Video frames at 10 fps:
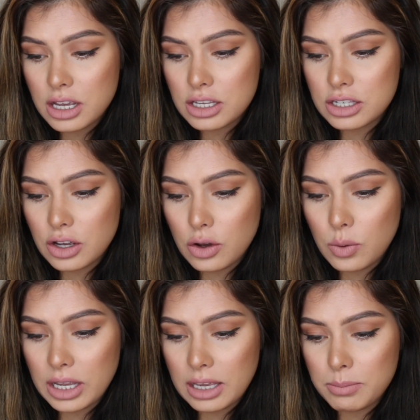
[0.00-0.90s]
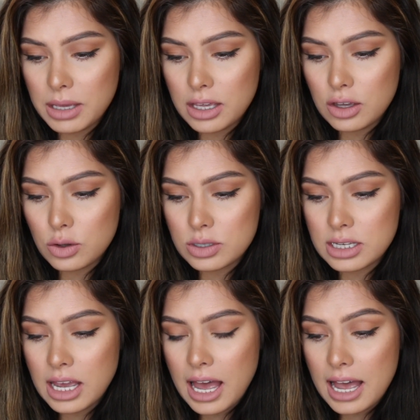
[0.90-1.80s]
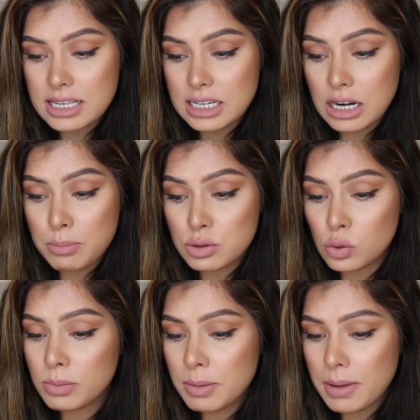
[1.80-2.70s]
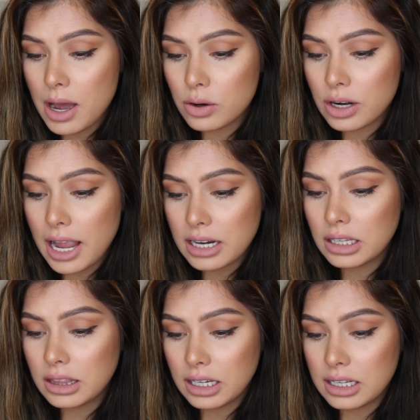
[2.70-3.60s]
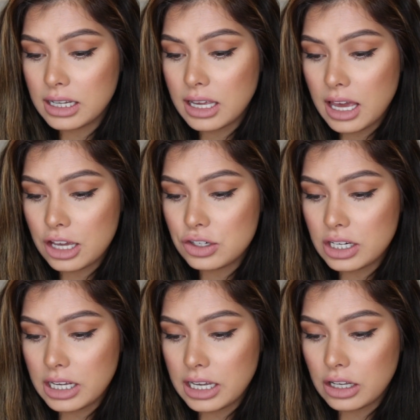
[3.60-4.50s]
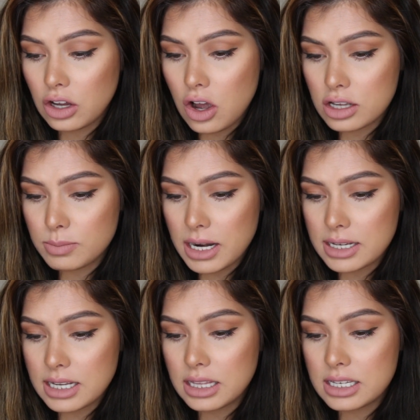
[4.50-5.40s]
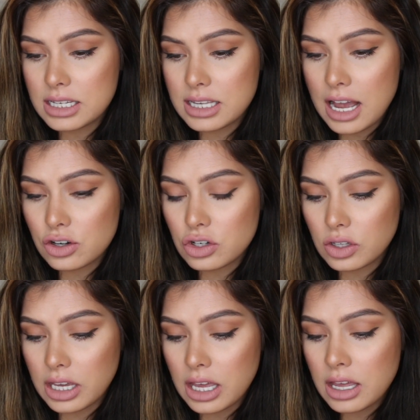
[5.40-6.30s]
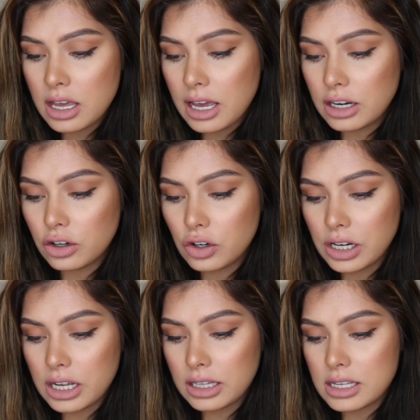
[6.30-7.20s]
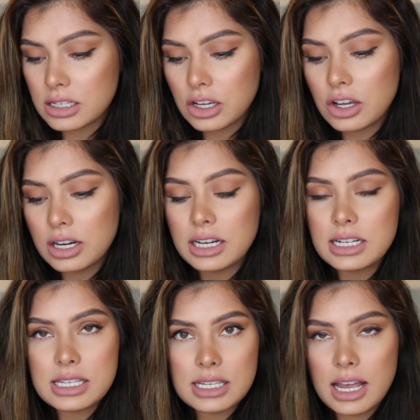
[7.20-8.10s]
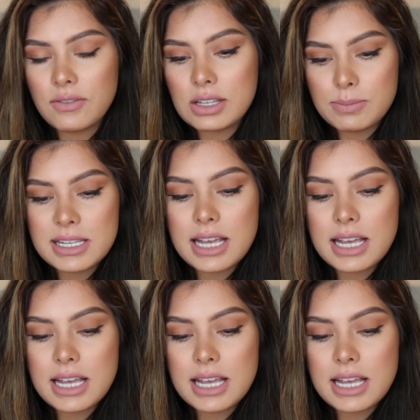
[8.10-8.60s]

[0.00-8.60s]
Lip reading: So it can be used as an absorbent powder and a thickening agent in cosmetics. And this is actually an ingredient that's good and it's safe, it's been